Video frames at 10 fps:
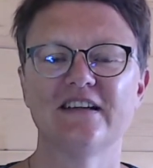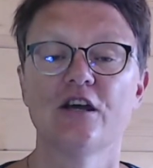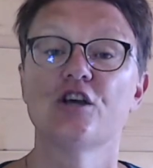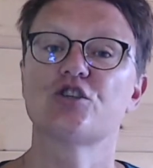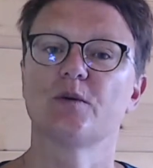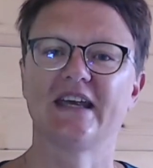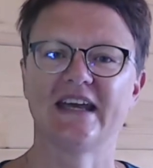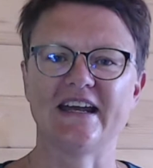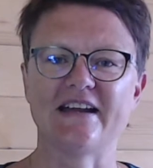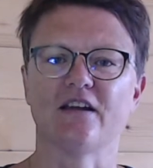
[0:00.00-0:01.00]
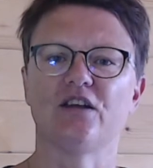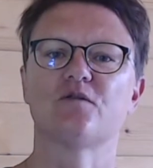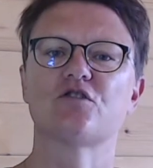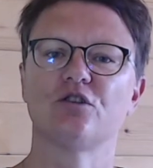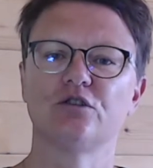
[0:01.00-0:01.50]
So again, you've
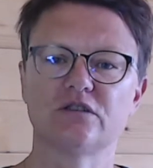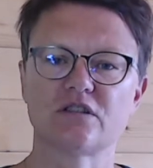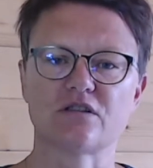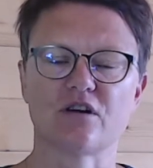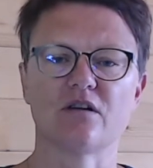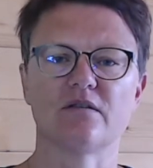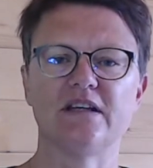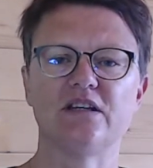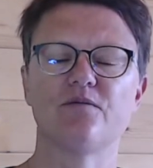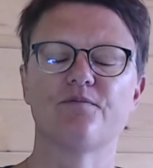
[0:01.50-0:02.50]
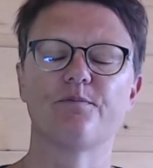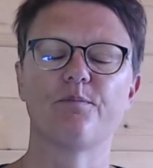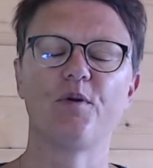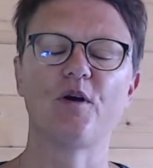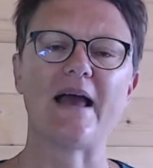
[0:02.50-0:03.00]
told the story, you've
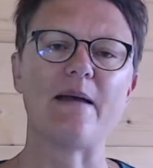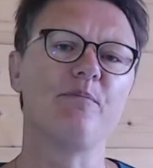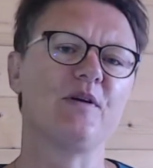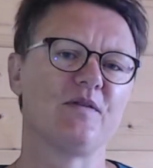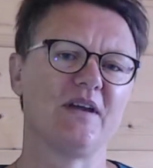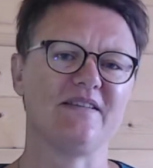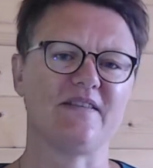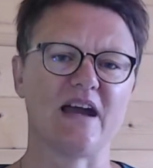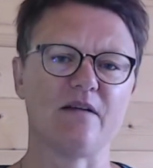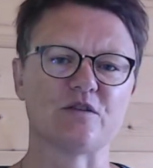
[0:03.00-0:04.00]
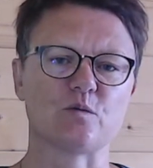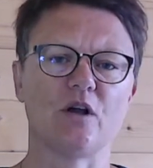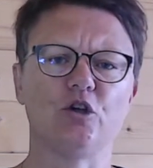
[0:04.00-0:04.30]
put empathy in there as well.